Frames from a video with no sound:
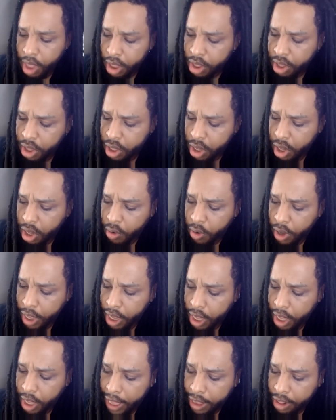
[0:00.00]
you know,
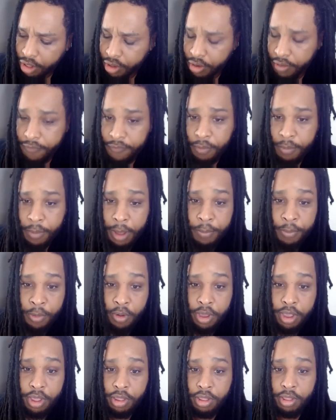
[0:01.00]
a excerpt from my
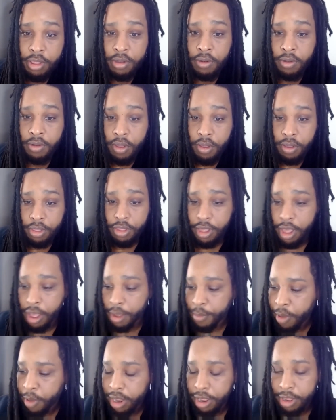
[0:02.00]
book. It's a little long, so I
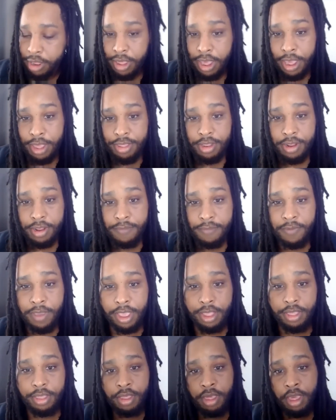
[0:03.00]
apologize in
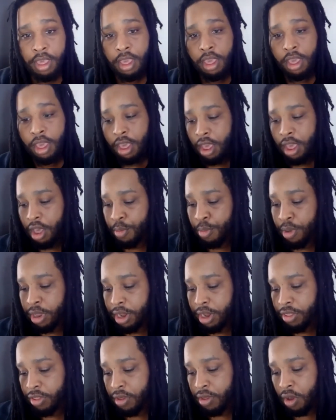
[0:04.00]
advance.
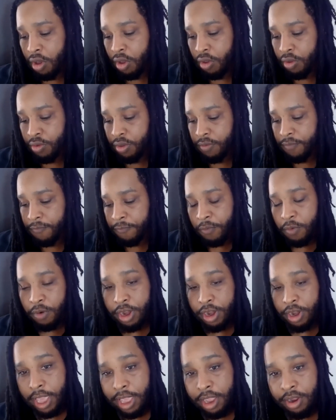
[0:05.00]
But it's called
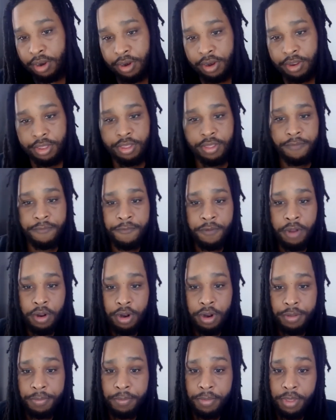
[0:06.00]
40 Acres
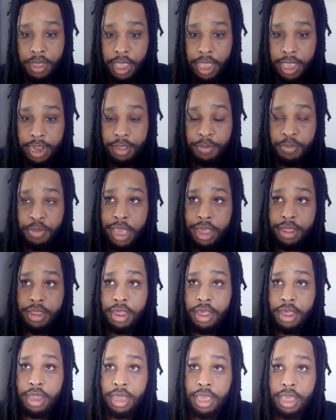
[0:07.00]
Deferred. And it
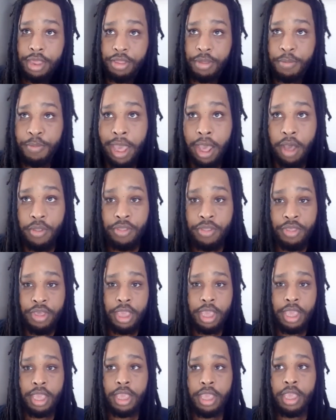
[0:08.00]
basically is about
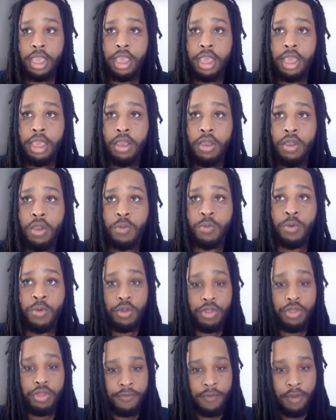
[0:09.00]
the
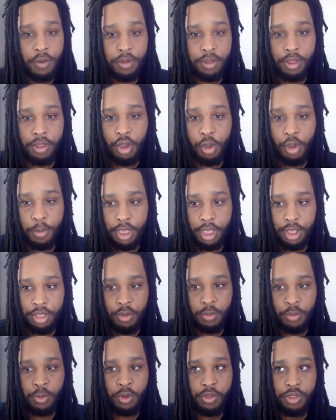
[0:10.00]
roots of Oklahoma and the
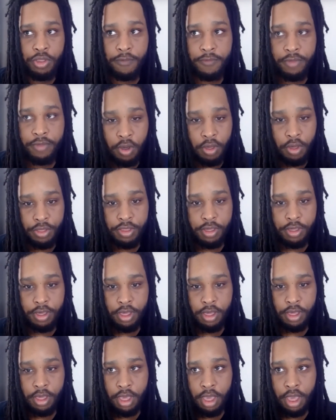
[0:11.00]
roots of Tulsa
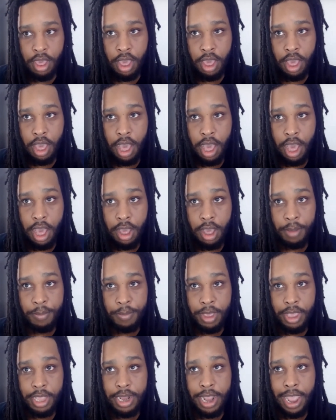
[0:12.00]
um,
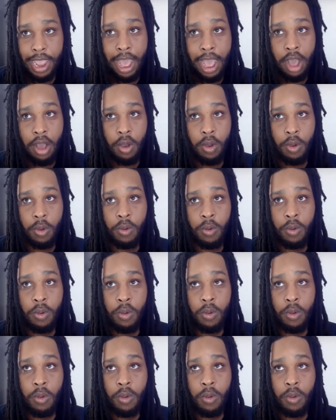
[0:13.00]
and how